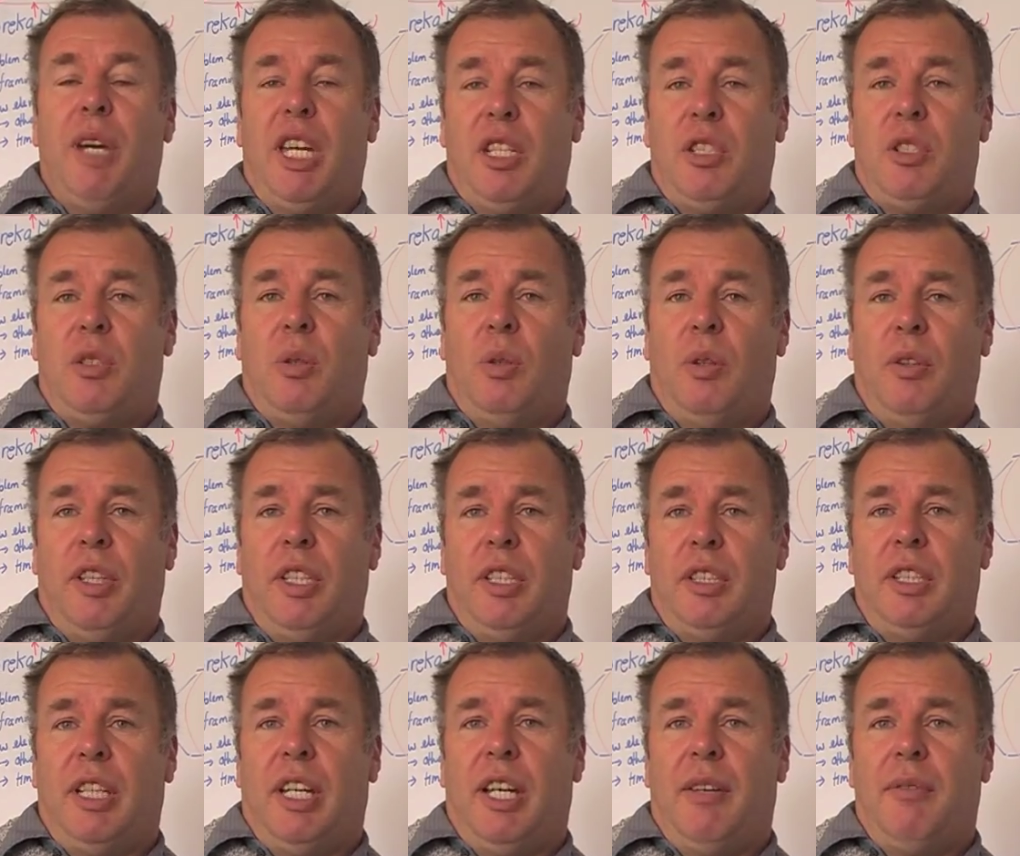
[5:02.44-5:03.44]
make sure that
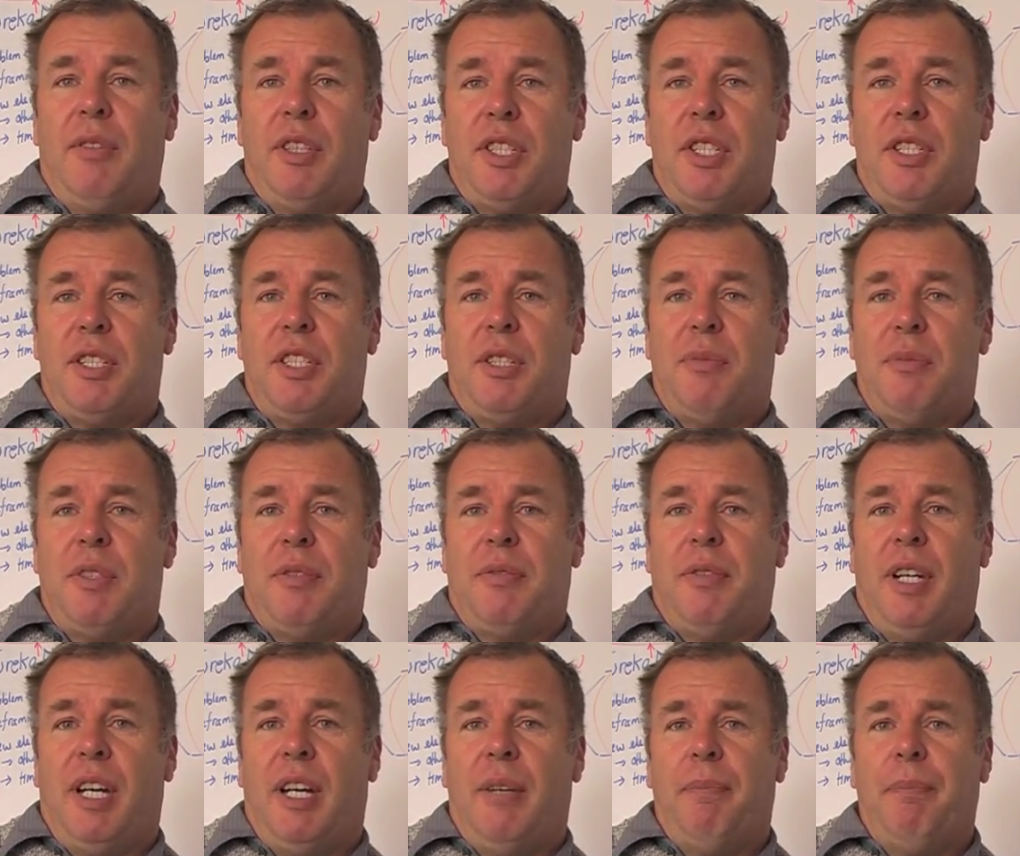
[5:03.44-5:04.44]
the systems are
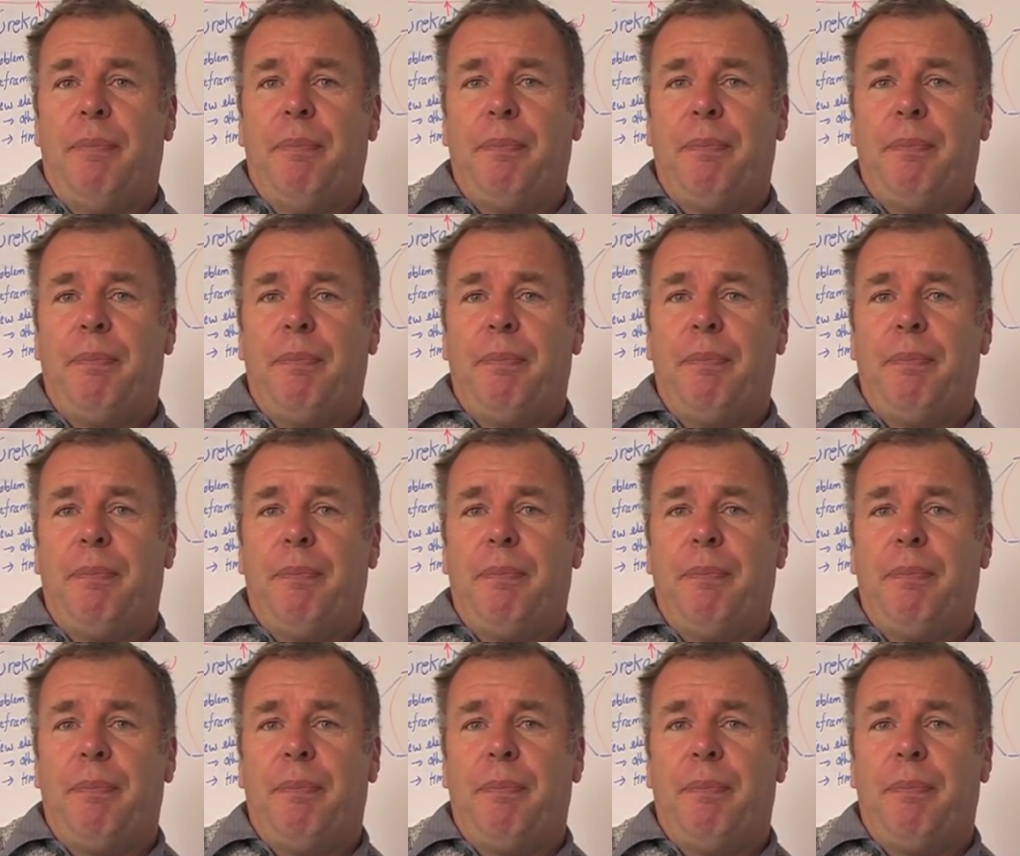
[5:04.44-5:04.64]
fine.